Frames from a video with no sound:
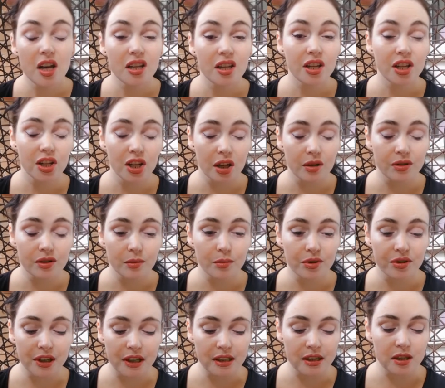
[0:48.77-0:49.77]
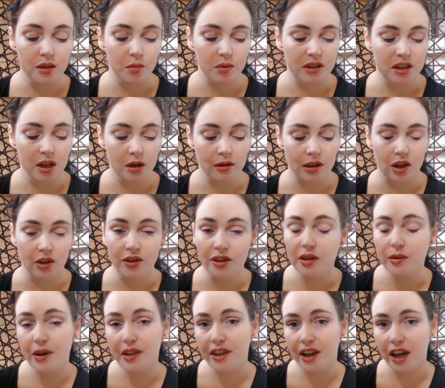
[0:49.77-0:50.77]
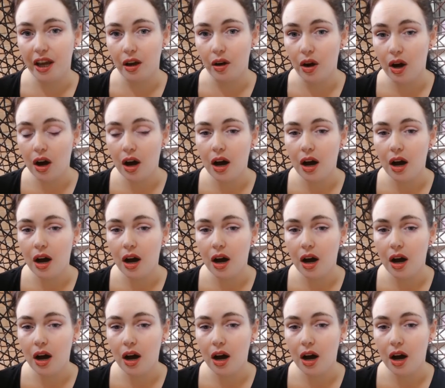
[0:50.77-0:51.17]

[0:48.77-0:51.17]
You know something, to be totally honest with you,